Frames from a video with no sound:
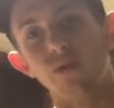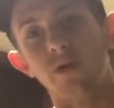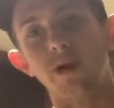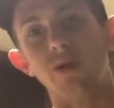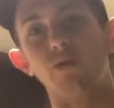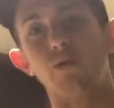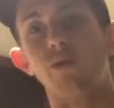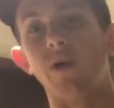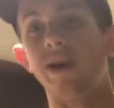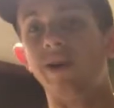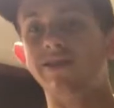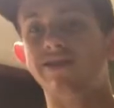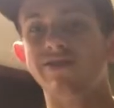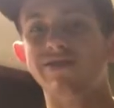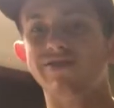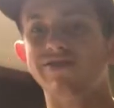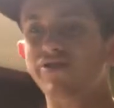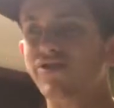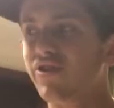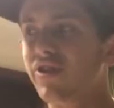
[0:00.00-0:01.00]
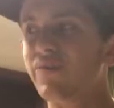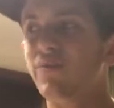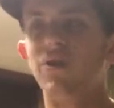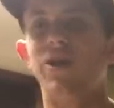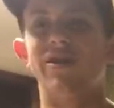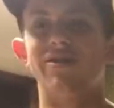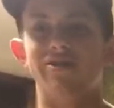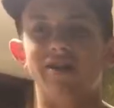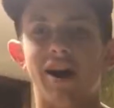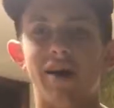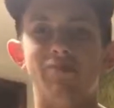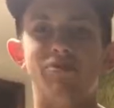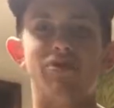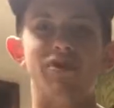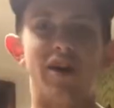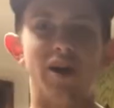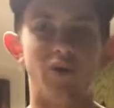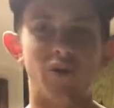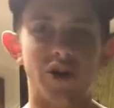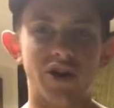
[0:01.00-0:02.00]
it raises your liver enzymes, so
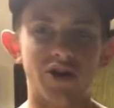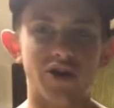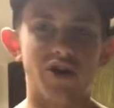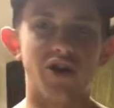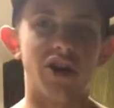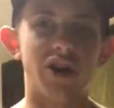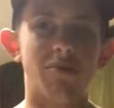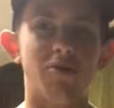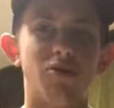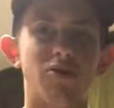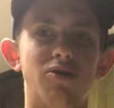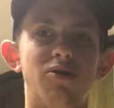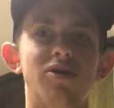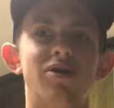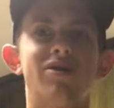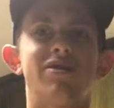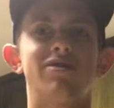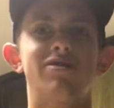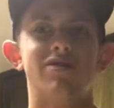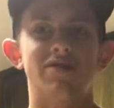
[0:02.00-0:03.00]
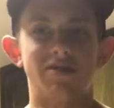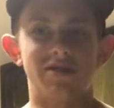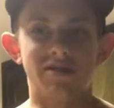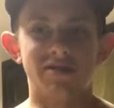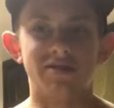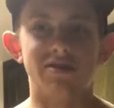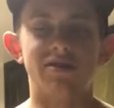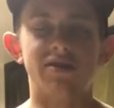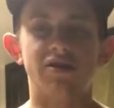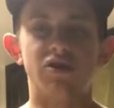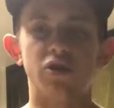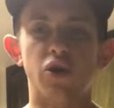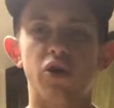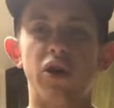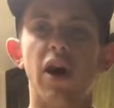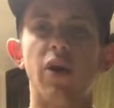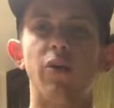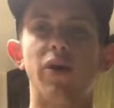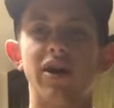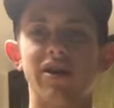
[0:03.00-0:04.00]
that way you're able to,
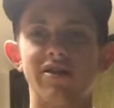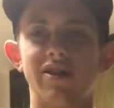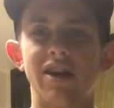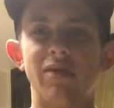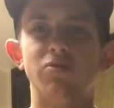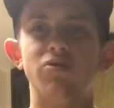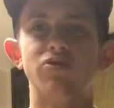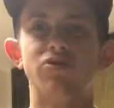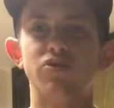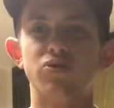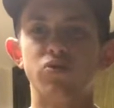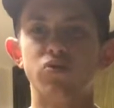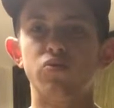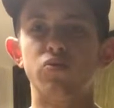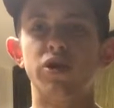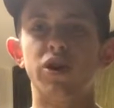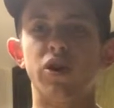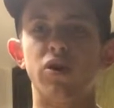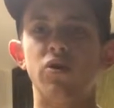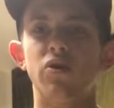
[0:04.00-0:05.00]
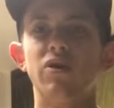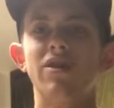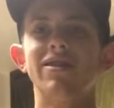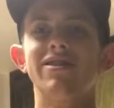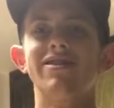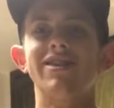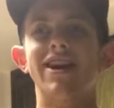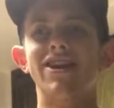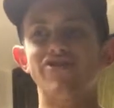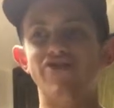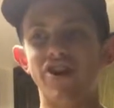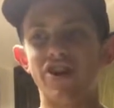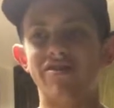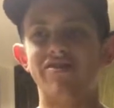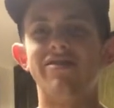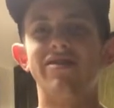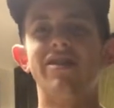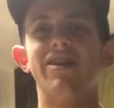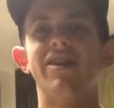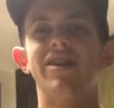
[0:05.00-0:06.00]
it's able to,
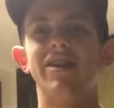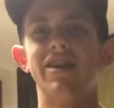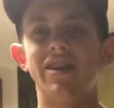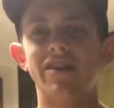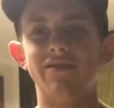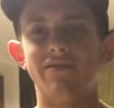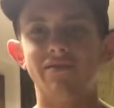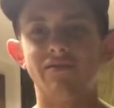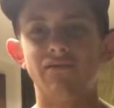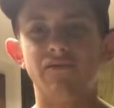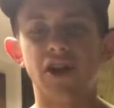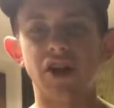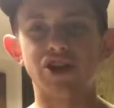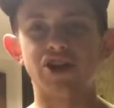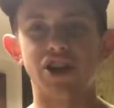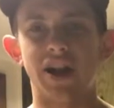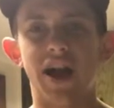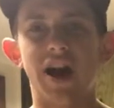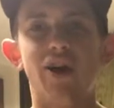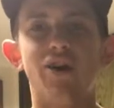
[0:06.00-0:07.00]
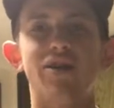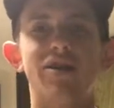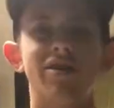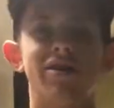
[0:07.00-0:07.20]
digest it and flush it out.